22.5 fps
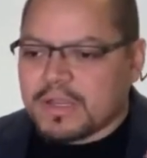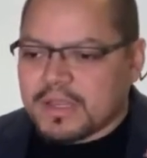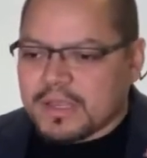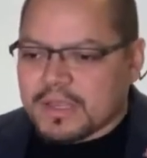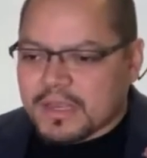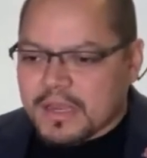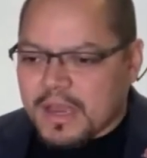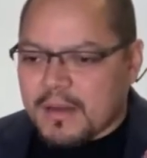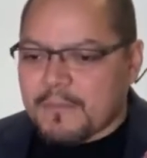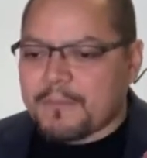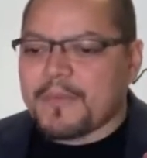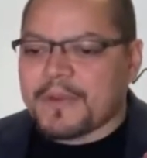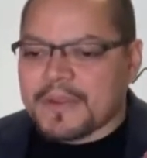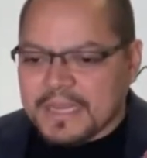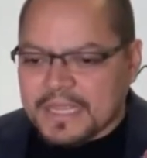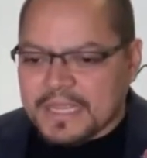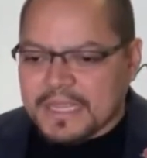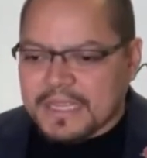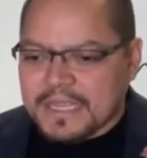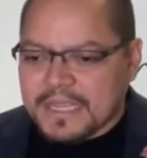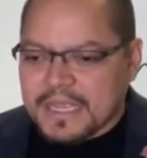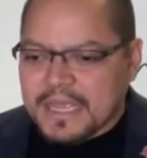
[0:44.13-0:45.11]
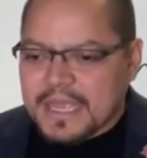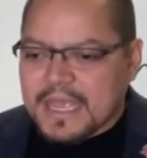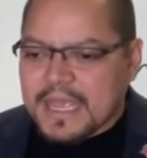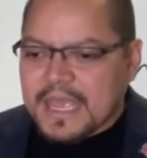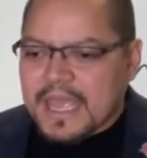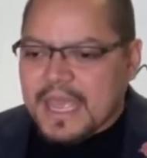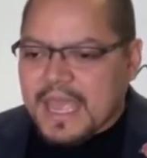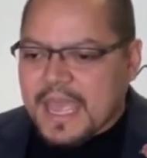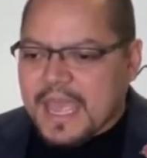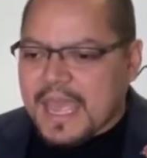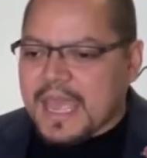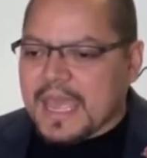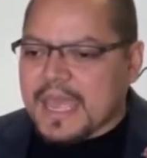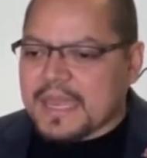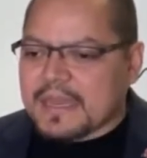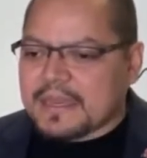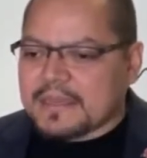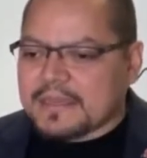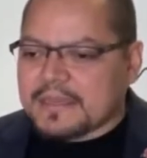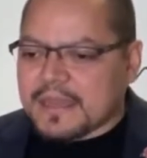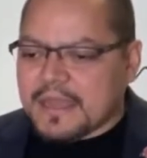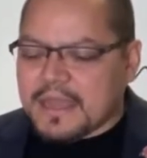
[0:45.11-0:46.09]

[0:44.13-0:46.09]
company and